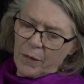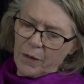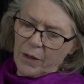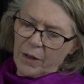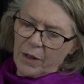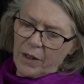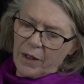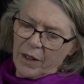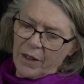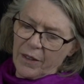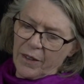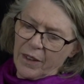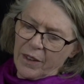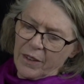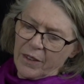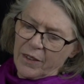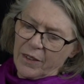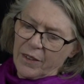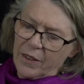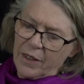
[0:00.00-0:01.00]
like
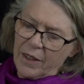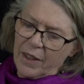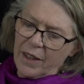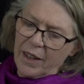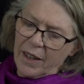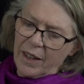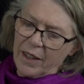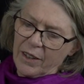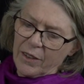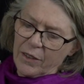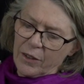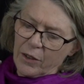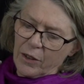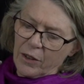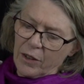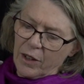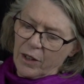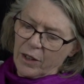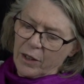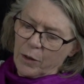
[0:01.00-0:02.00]
this, and it's got
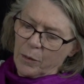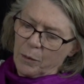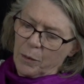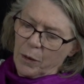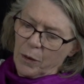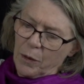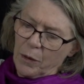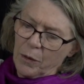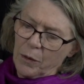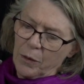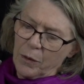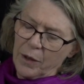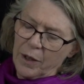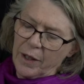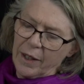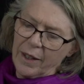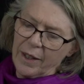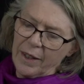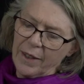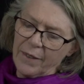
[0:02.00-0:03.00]
like a balloon
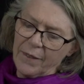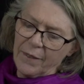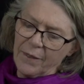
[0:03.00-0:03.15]
here.